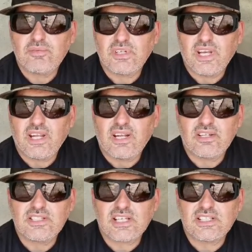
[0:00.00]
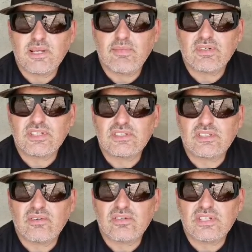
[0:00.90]
So yeah, I'm 16 mils,
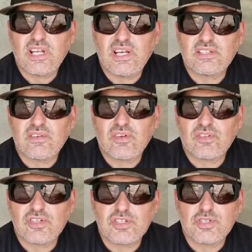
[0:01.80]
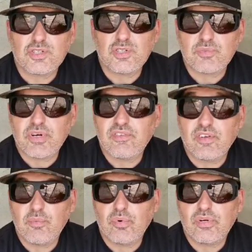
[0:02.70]
that's across there, so I've just spread a
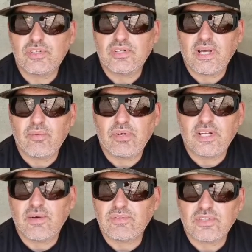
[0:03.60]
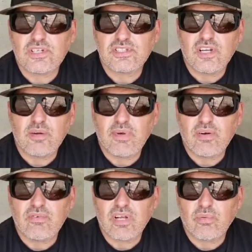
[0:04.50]
few buoys on that one, and that one's on the
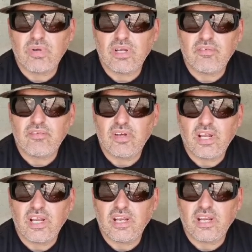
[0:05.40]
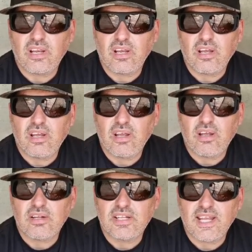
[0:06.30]
Snowman rig with a
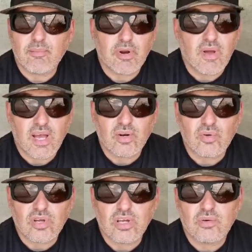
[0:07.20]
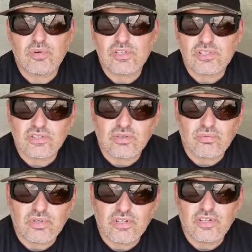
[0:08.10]
Diablo hard hooker, which is like
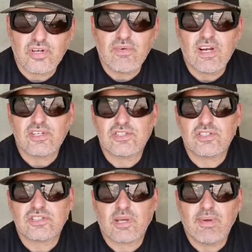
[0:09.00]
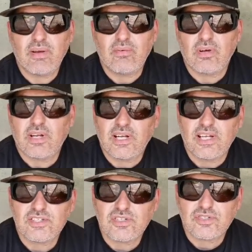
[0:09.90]
one of the new ranges just come out, and
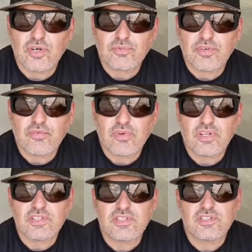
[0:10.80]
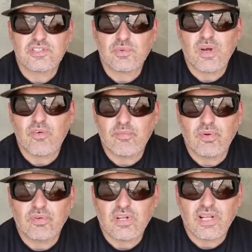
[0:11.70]
then it's just topped off with a
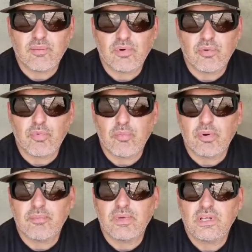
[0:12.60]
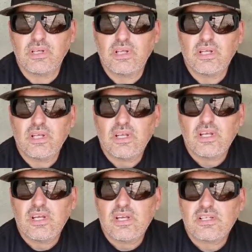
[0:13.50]
12mm Diablo pop-up.
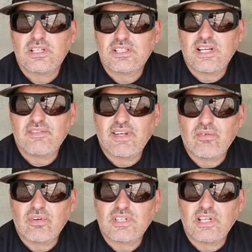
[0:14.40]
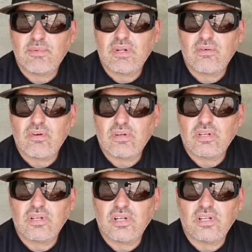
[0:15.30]
So that's left hand rod. So the middle rod
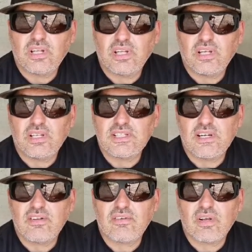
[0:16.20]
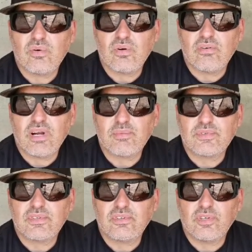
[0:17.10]
at the 10 3/4
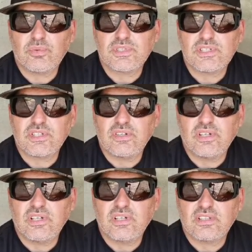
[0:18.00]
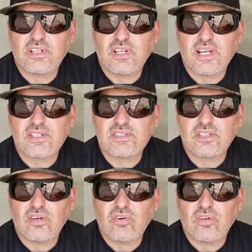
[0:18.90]
wraps on the opposite side, so
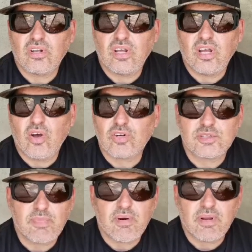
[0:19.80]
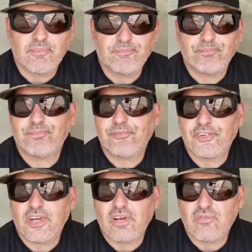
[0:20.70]
that's on Octoberry.
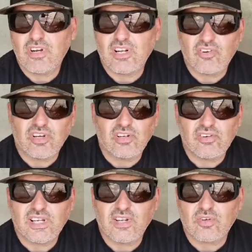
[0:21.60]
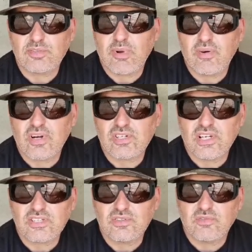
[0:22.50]
So I really liking Octoberry
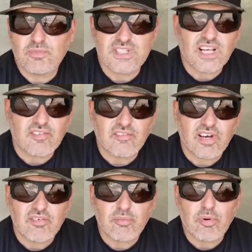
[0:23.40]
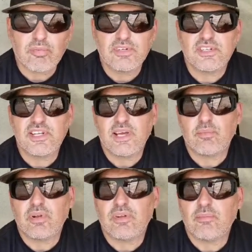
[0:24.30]
actually. That's sort of my second favourite probably to
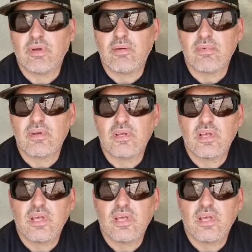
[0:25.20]
Diablo at the moment.